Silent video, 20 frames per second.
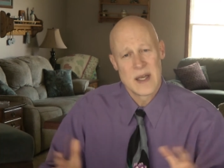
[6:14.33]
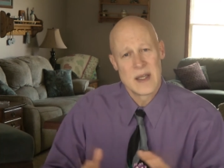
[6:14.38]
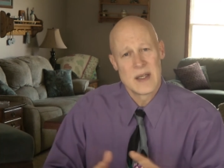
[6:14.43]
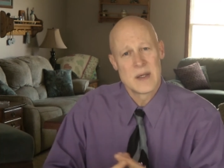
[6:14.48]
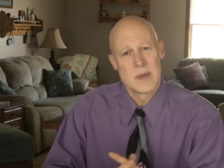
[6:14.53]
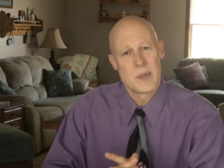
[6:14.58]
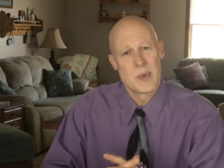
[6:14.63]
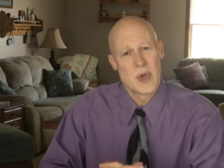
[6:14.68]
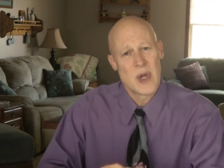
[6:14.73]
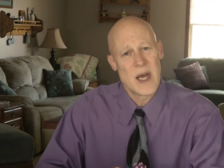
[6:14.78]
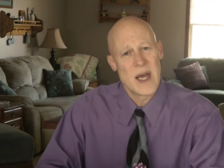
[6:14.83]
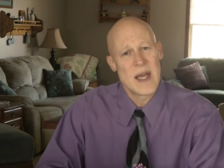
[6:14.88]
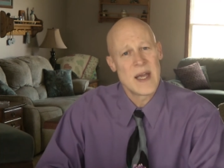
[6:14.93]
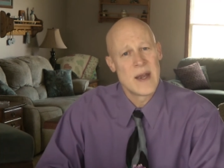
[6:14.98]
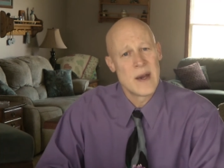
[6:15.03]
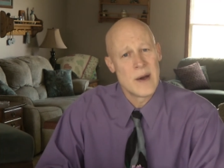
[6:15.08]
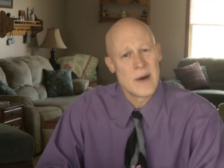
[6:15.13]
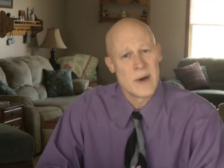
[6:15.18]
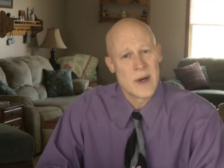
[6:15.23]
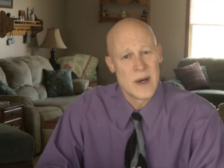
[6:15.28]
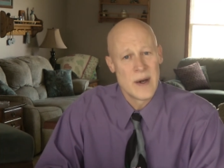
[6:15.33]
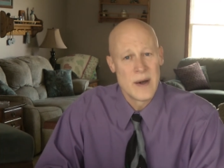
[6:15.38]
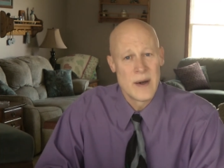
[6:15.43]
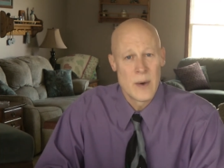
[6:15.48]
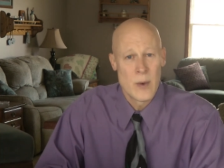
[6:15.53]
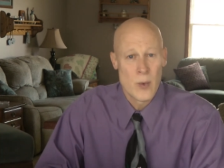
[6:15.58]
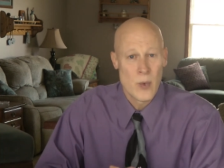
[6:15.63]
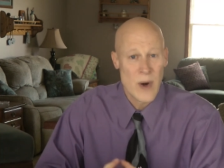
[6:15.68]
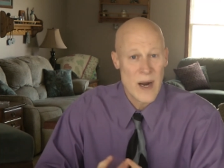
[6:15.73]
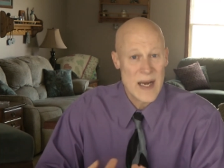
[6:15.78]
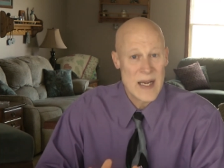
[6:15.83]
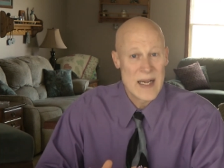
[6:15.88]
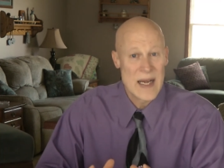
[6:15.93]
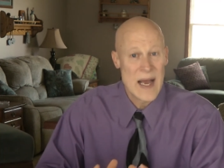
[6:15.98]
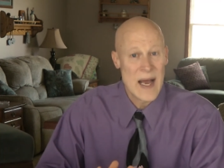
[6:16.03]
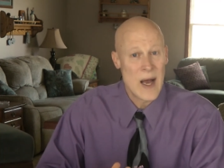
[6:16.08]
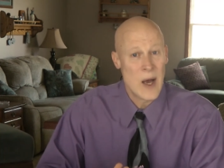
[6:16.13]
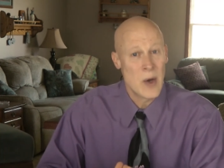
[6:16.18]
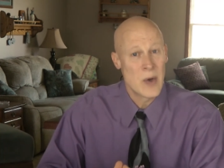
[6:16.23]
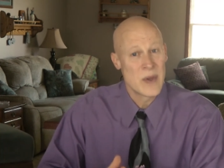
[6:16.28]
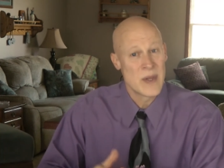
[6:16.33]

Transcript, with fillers: into play here right now.